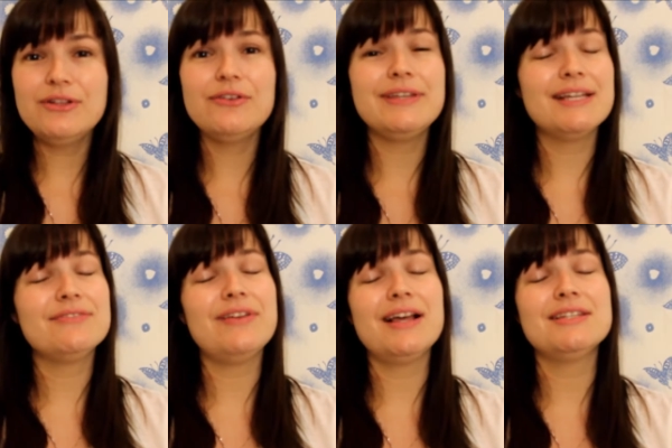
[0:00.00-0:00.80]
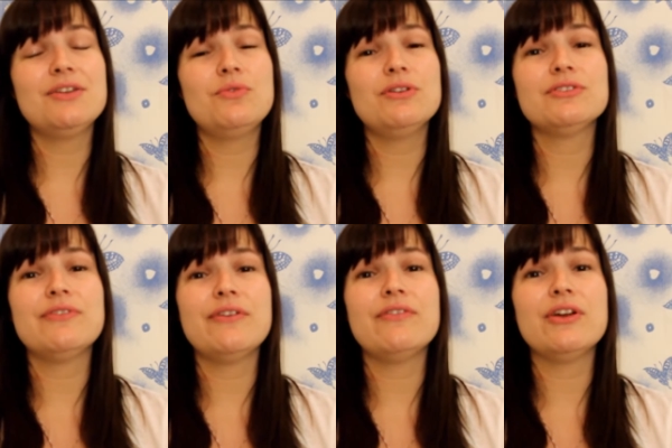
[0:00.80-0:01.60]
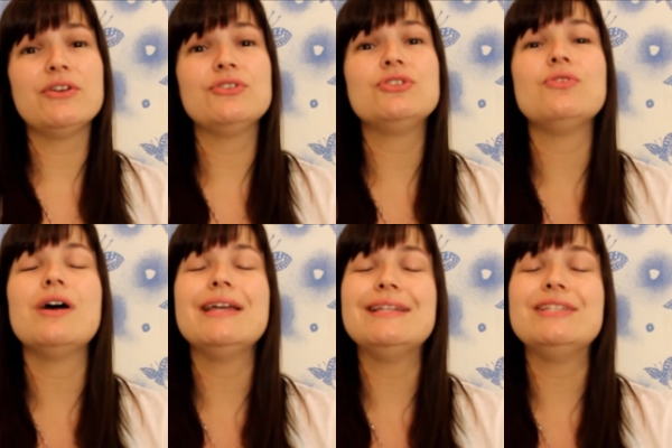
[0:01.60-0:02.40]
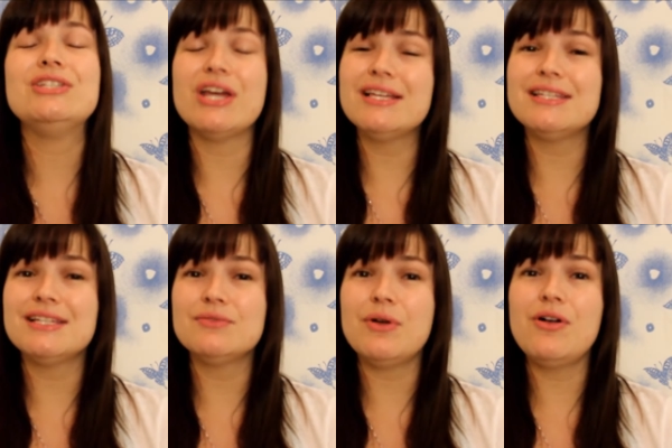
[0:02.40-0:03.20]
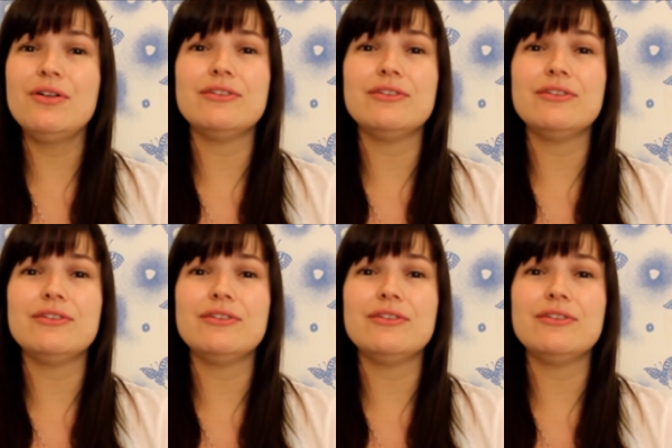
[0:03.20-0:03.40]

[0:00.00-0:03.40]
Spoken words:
Now, yes, flaxseed oil is very good to ingest as well.